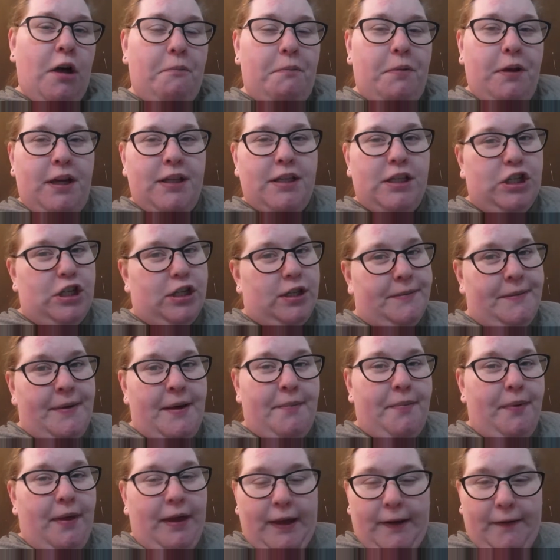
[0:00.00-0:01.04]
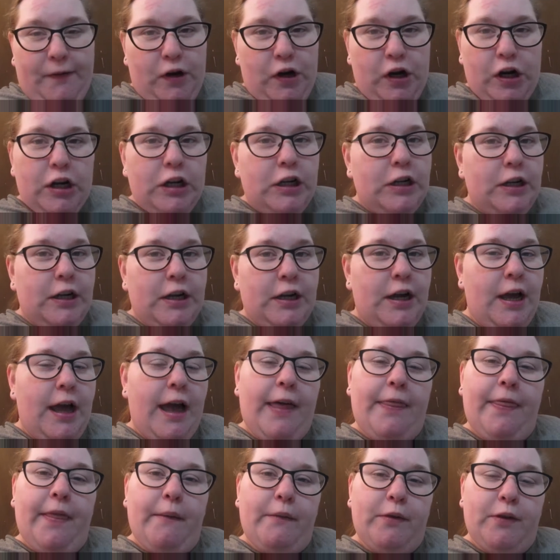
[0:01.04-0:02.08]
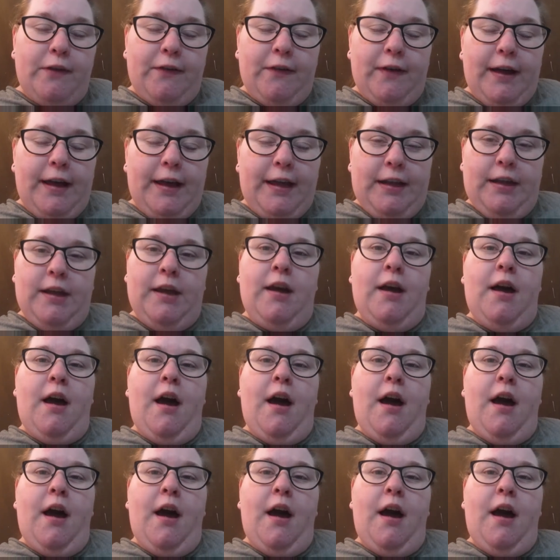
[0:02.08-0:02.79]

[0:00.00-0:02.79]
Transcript: because it's just me a blanket of her and that was fine.